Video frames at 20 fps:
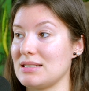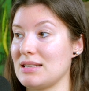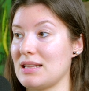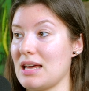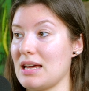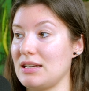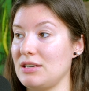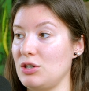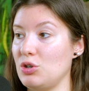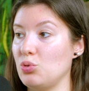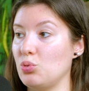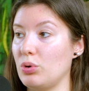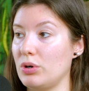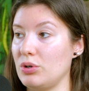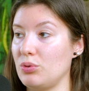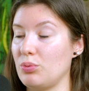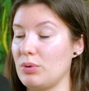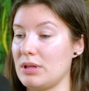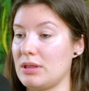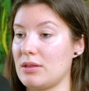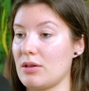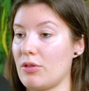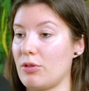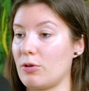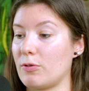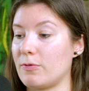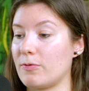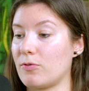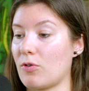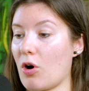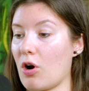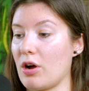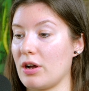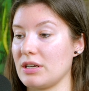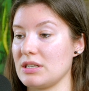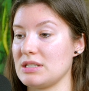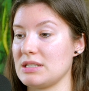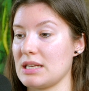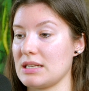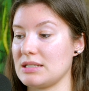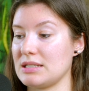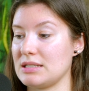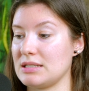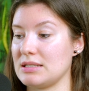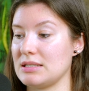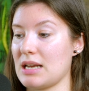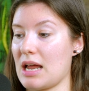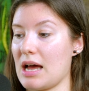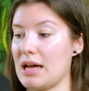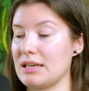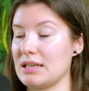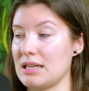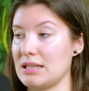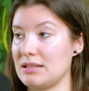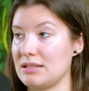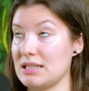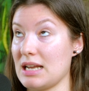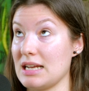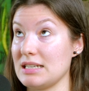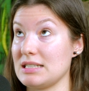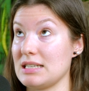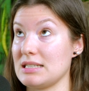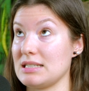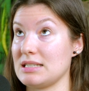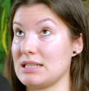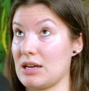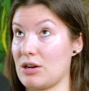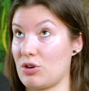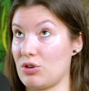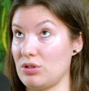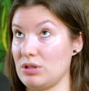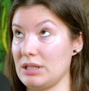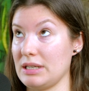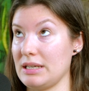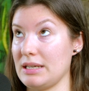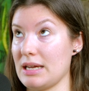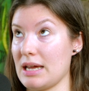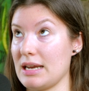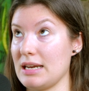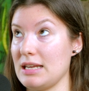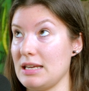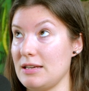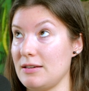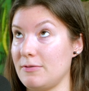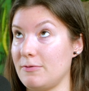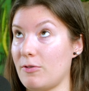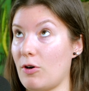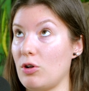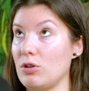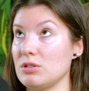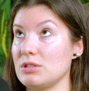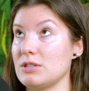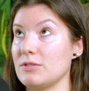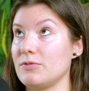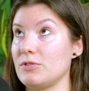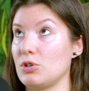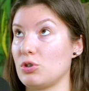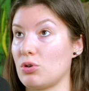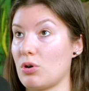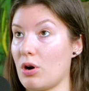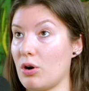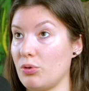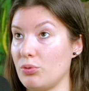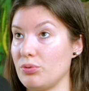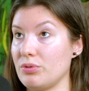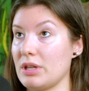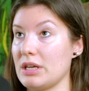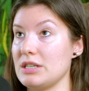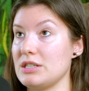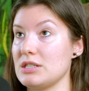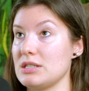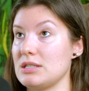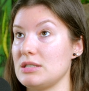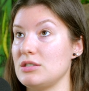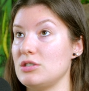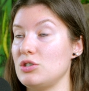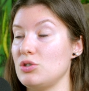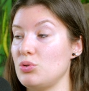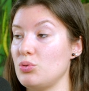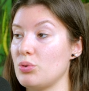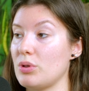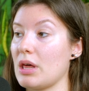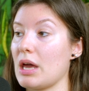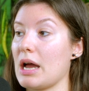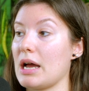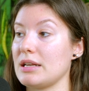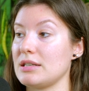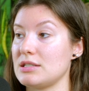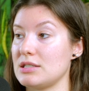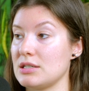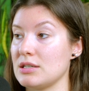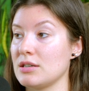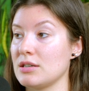than you would with other frogs, that's not necessarily any fault of your own. They just do that.